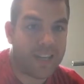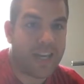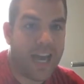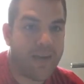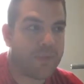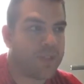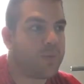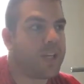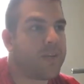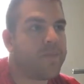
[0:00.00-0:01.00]
did happen to
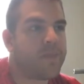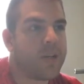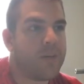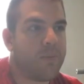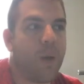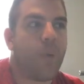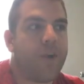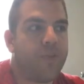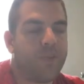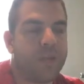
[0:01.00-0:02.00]
me, my
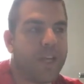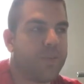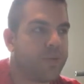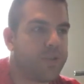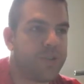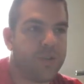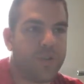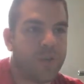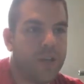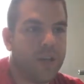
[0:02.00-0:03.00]
wife would be able
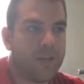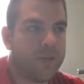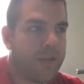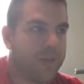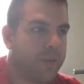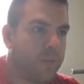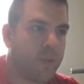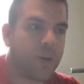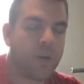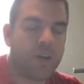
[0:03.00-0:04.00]
to maybe
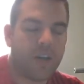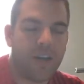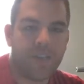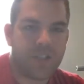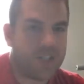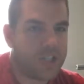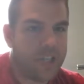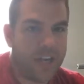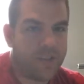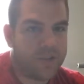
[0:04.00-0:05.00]
work. Obviously,
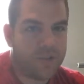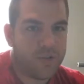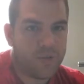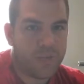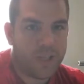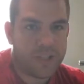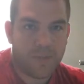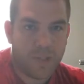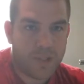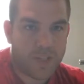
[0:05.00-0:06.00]
she'd have to make
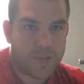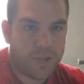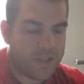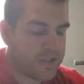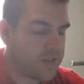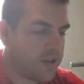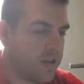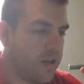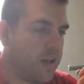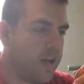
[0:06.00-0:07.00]
some adjustments
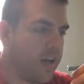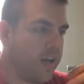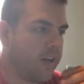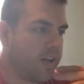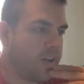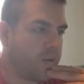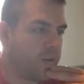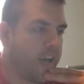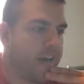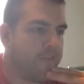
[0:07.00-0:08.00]
in her
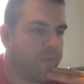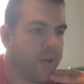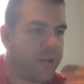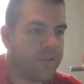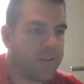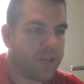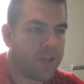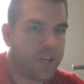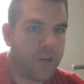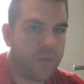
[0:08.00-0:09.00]
life, but
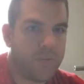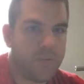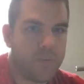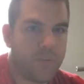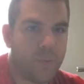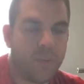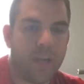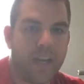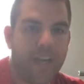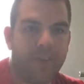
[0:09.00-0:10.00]
you know, we
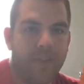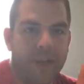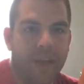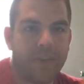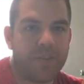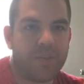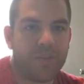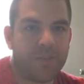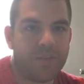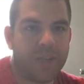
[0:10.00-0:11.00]
wanted to have an amount that's so
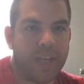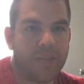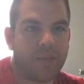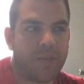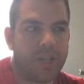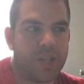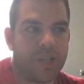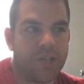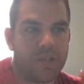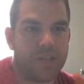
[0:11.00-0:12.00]
substantial that she
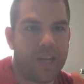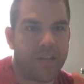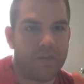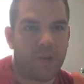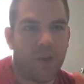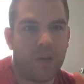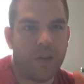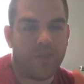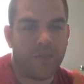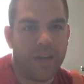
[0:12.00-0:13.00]
could just kind of draw
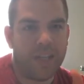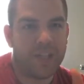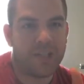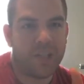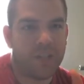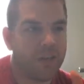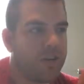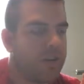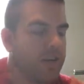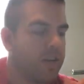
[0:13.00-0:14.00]
off of that each
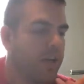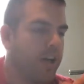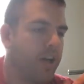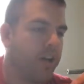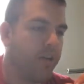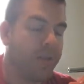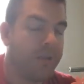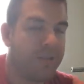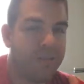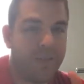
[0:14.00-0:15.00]
year, or
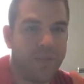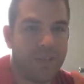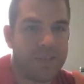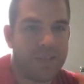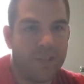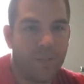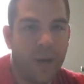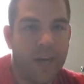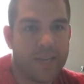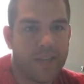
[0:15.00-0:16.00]
maybe even invest it in
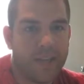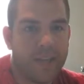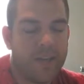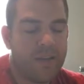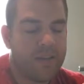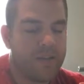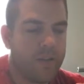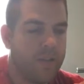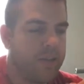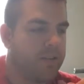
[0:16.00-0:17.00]
wisely, so
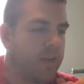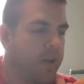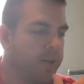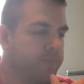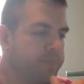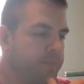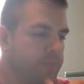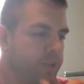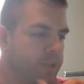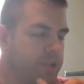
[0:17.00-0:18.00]
that
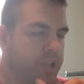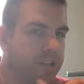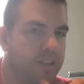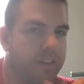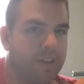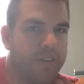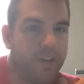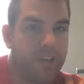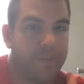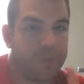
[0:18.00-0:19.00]
you know, she could live off
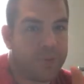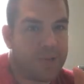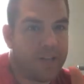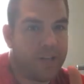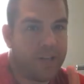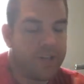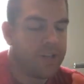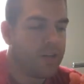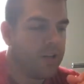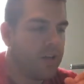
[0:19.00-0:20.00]
a couple
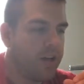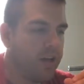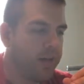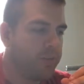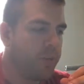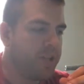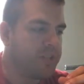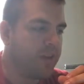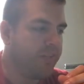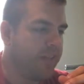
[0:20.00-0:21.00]
percentage
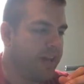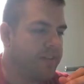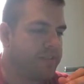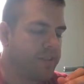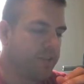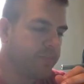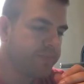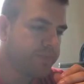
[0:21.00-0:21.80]
points of that. So